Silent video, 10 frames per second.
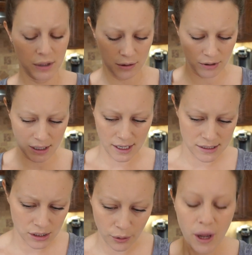really, really
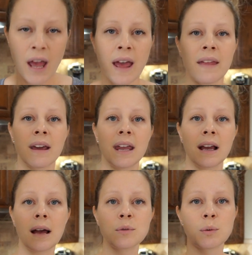nice. So the
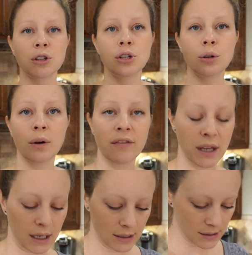kit comes with 2 of
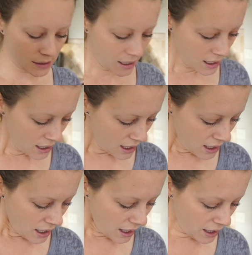these.
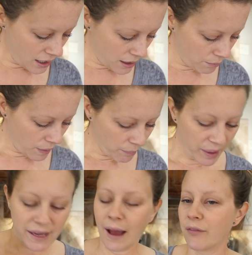
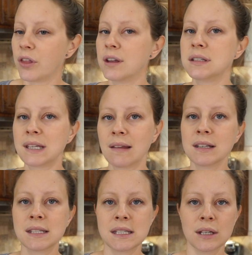But yeah, the
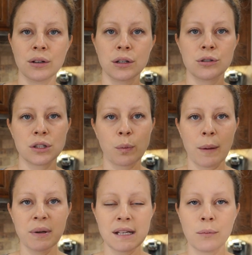stainless steel, you just
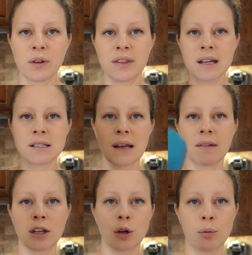wipe it down with this
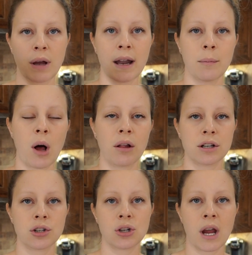and then you kind of
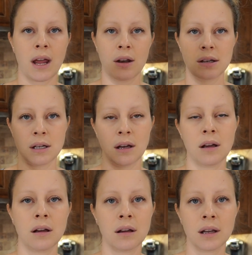polish and
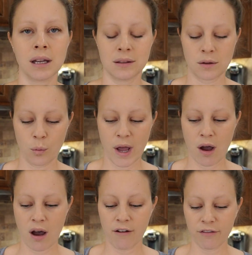get the wet
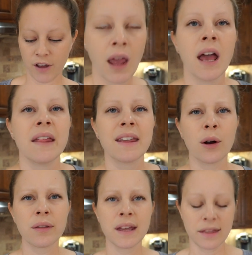off. The
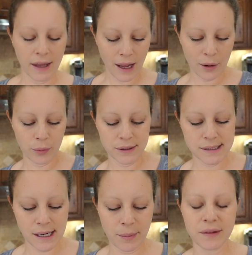only thing I will
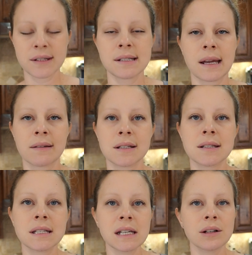say about the
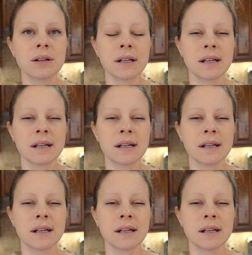stainless steel